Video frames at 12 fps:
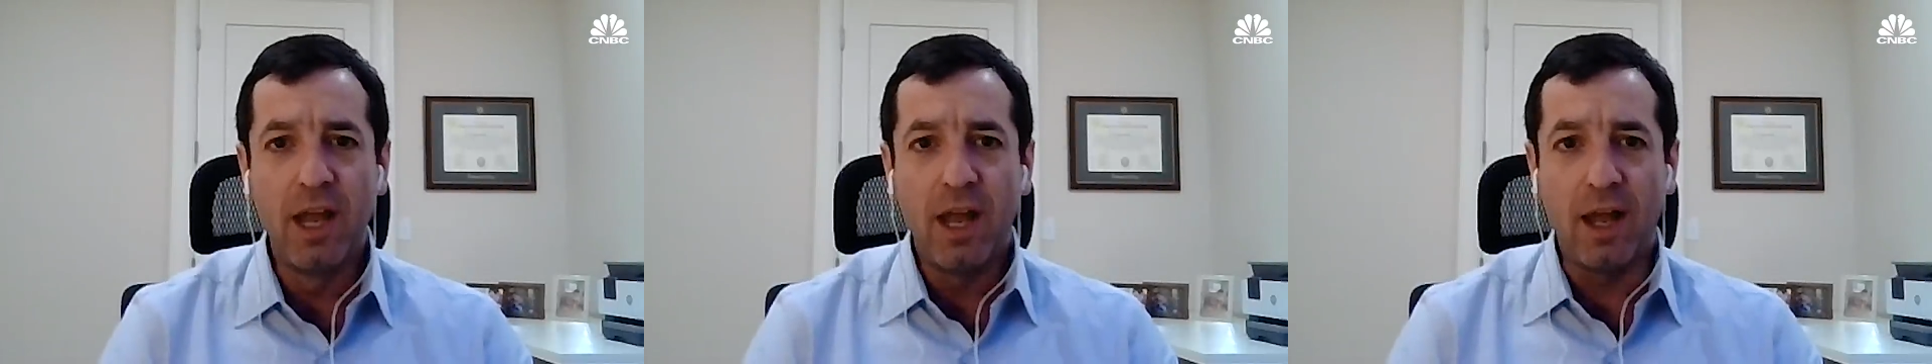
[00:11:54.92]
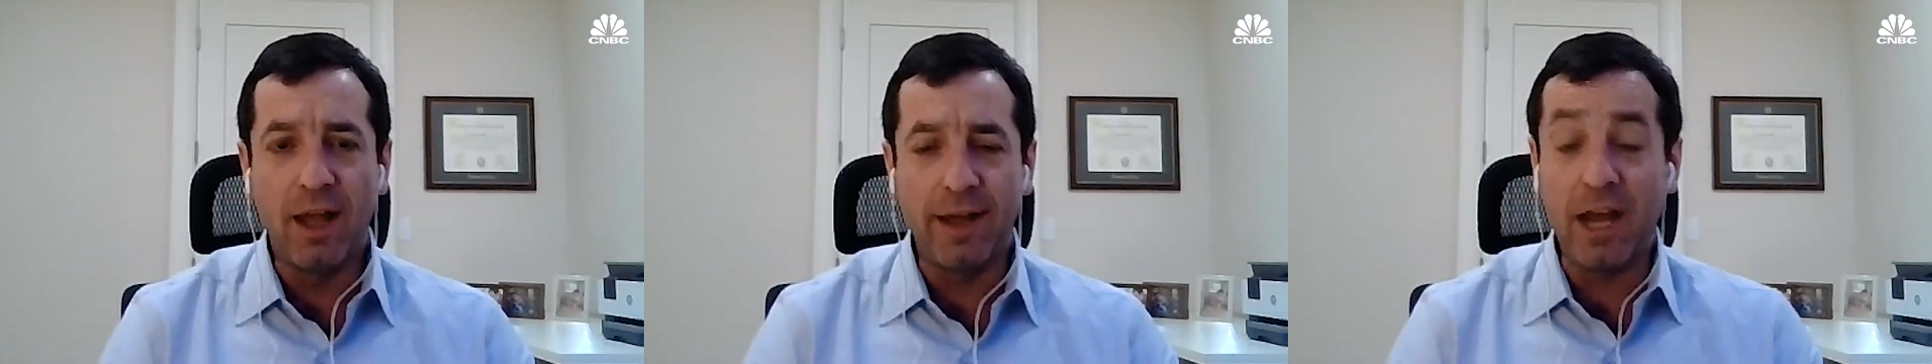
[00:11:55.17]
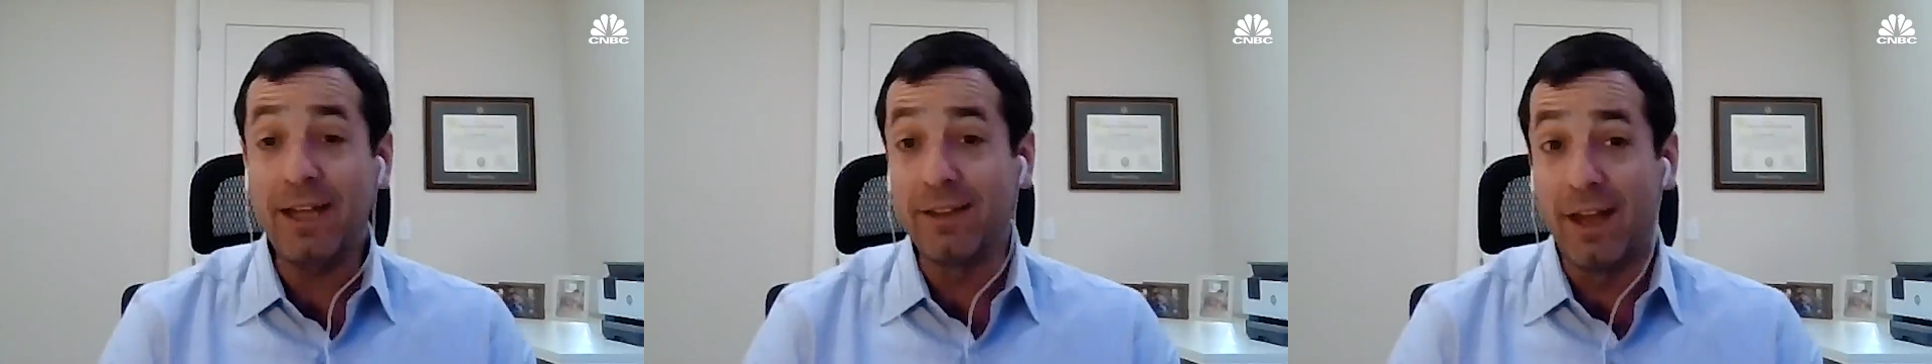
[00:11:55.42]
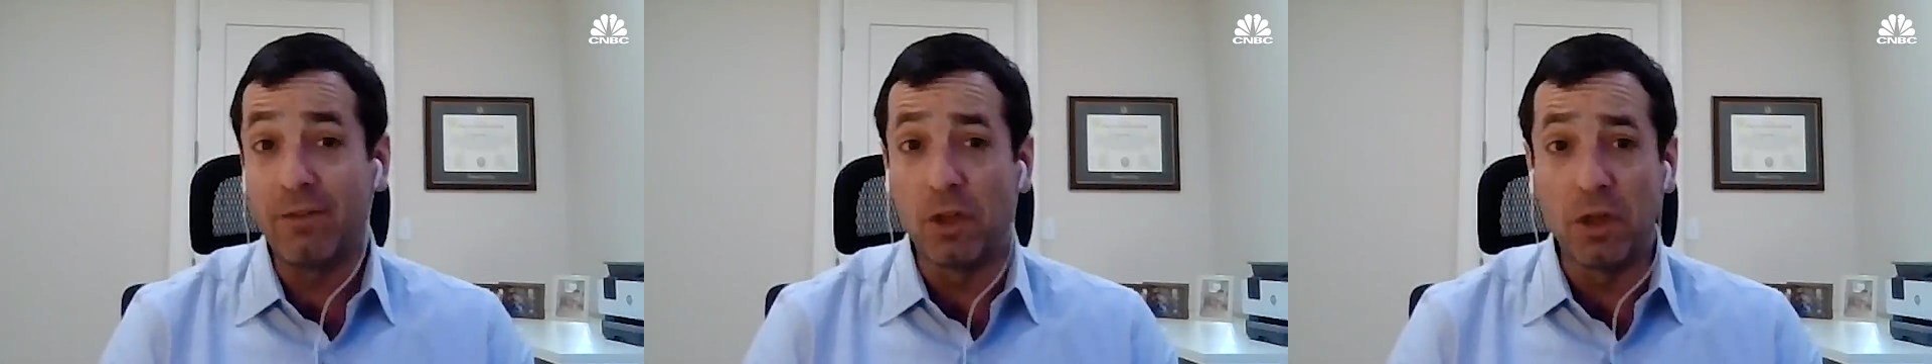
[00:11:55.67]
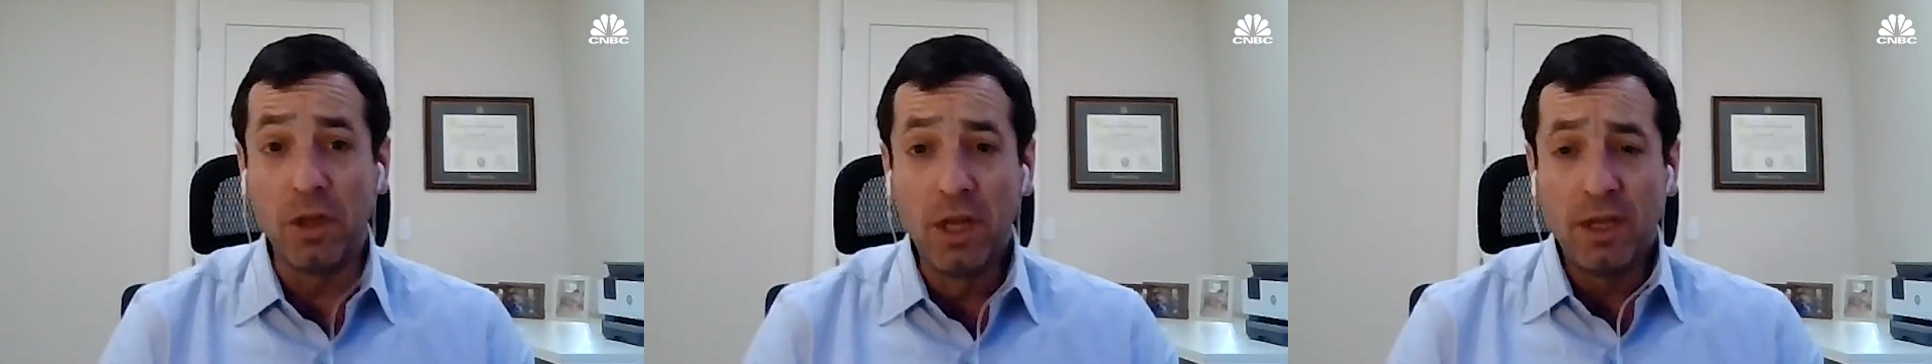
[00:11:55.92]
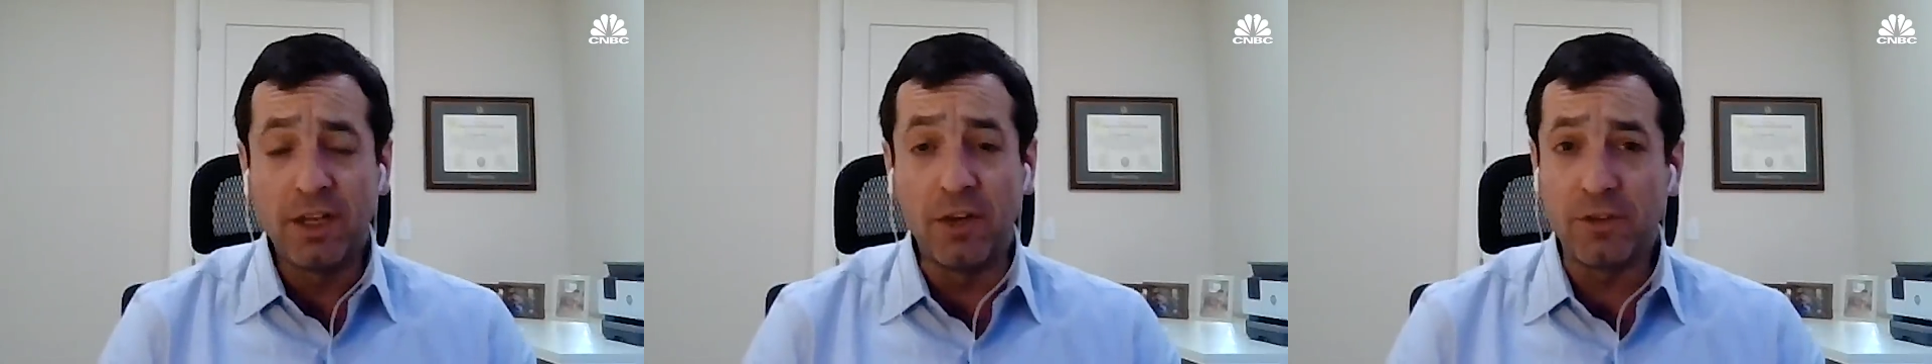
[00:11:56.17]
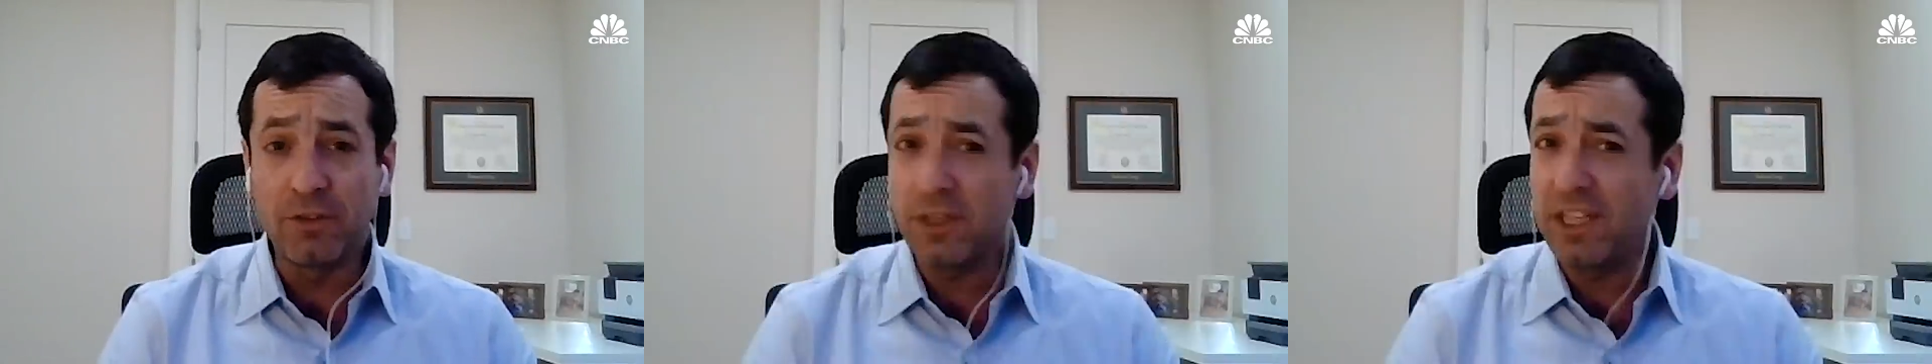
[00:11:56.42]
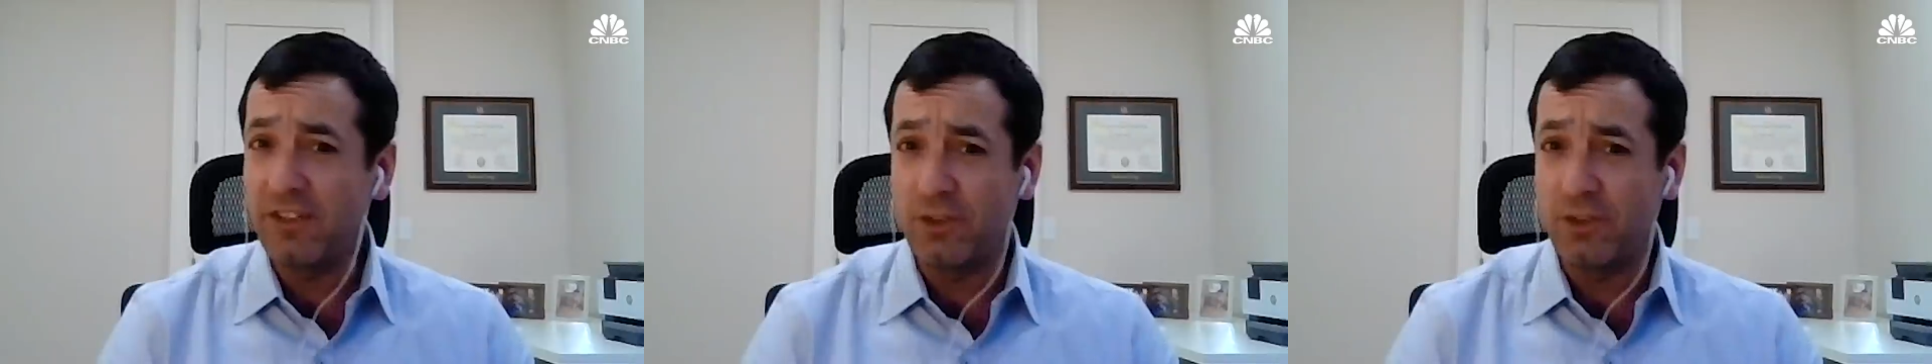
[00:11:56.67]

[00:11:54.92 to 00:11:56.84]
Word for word: Uh, at a high level, you know, there's really